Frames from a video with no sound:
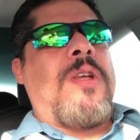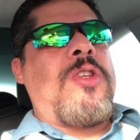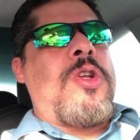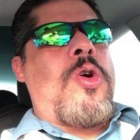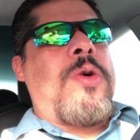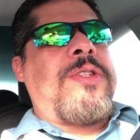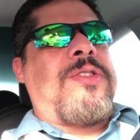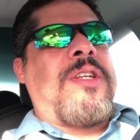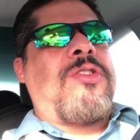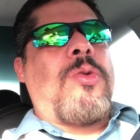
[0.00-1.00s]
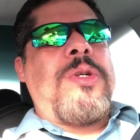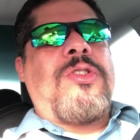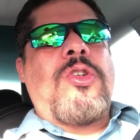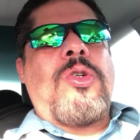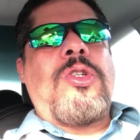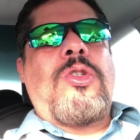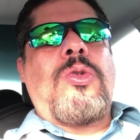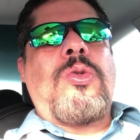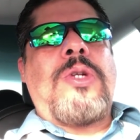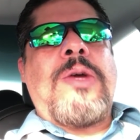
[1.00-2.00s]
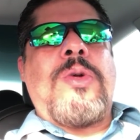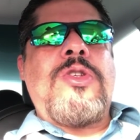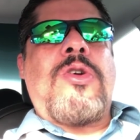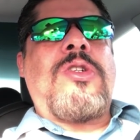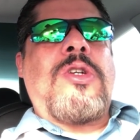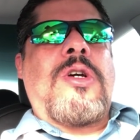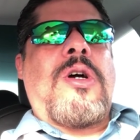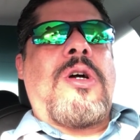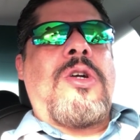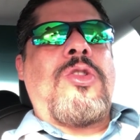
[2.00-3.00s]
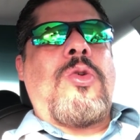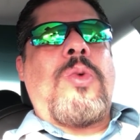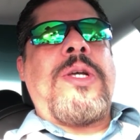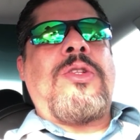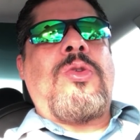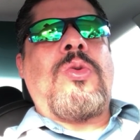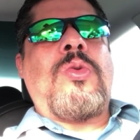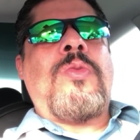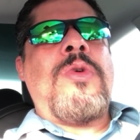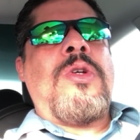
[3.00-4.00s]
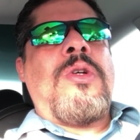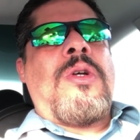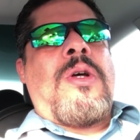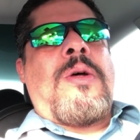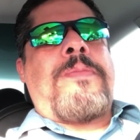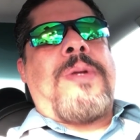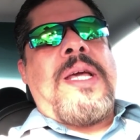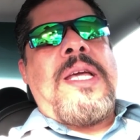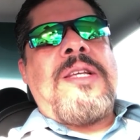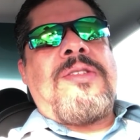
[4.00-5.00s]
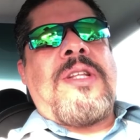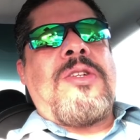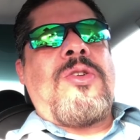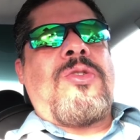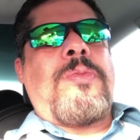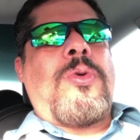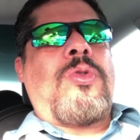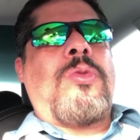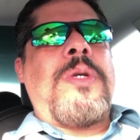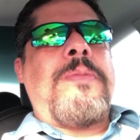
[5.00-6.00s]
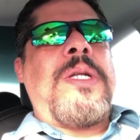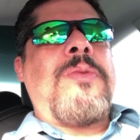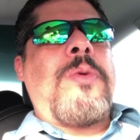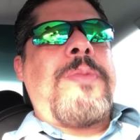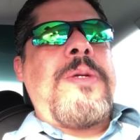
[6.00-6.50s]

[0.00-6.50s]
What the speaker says: you know, it's always good to, like, when you're on the car on the way to a place that you're supposed to be meeting with